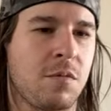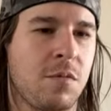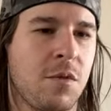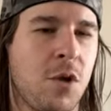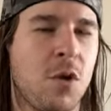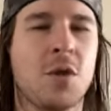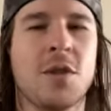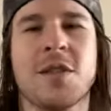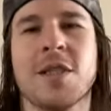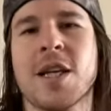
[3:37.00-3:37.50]

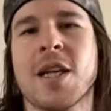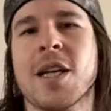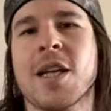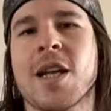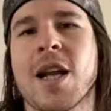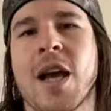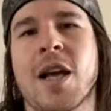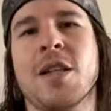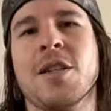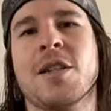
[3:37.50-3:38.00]
Who's sitting
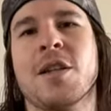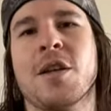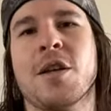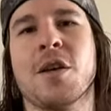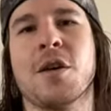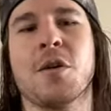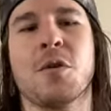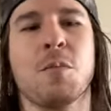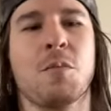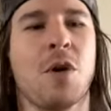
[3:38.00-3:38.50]
next to
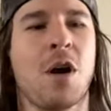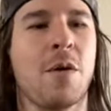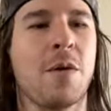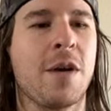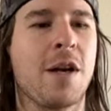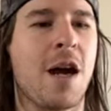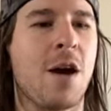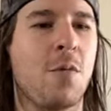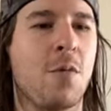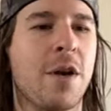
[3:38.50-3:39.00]
you probably
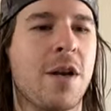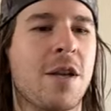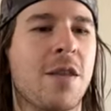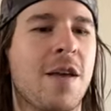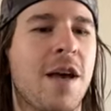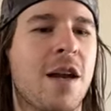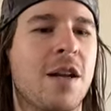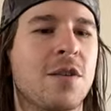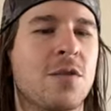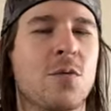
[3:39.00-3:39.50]
got wind of
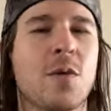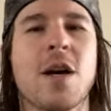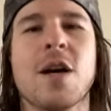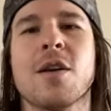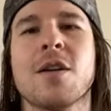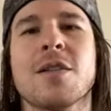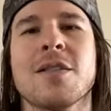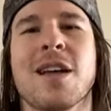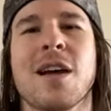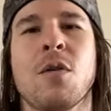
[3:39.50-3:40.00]
that as well.
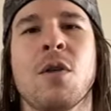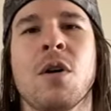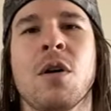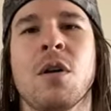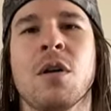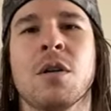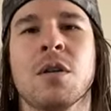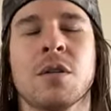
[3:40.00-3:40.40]
And I was like, huh?